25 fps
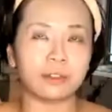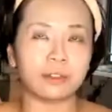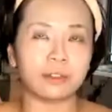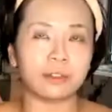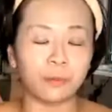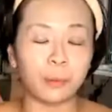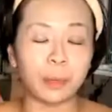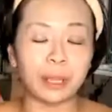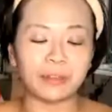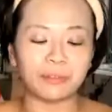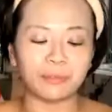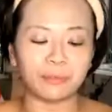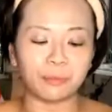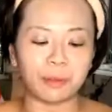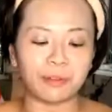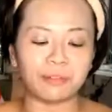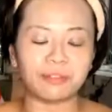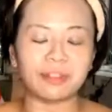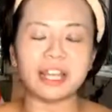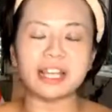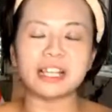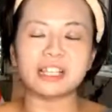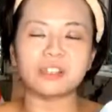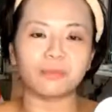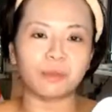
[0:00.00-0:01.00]
with
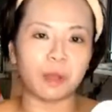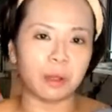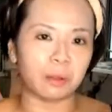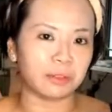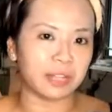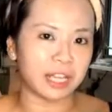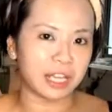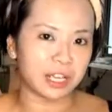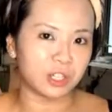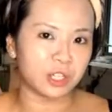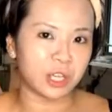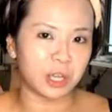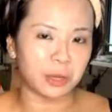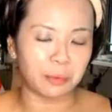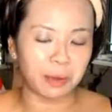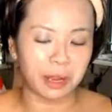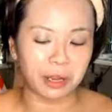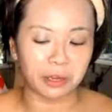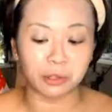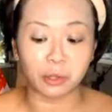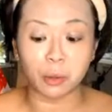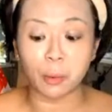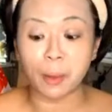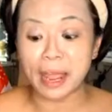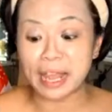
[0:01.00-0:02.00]
this foundation, right,
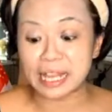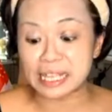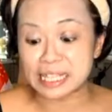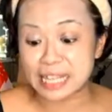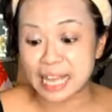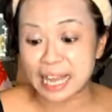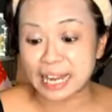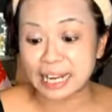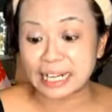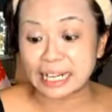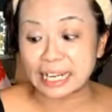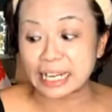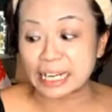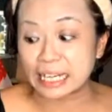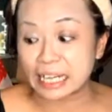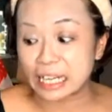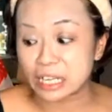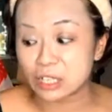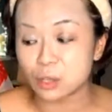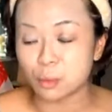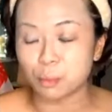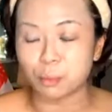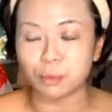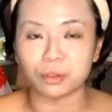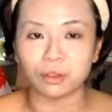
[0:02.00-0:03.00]
you don't exactly need
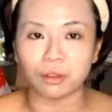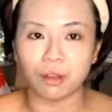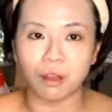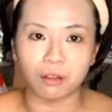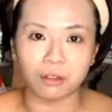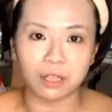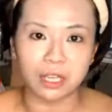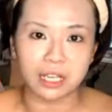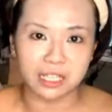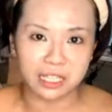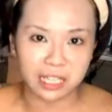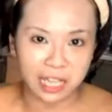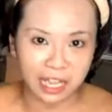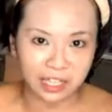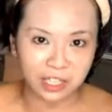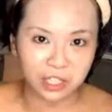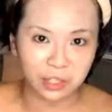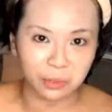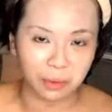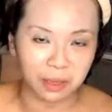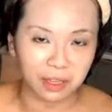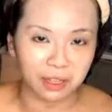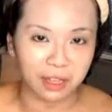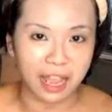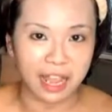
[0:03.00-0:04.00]
to put on a
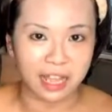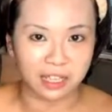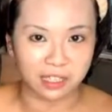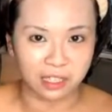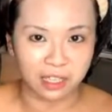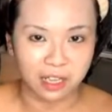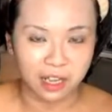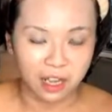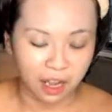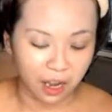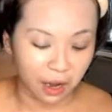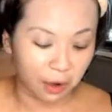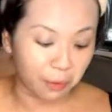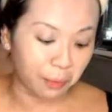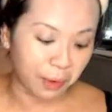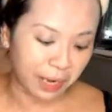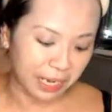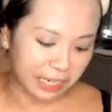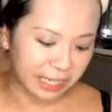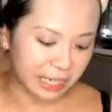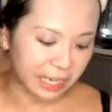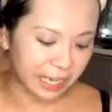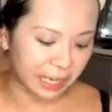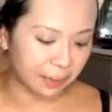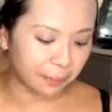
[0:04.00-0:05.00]
sunscreen as
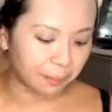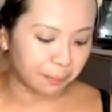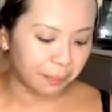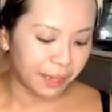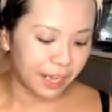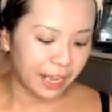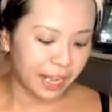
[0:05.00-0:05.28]
already.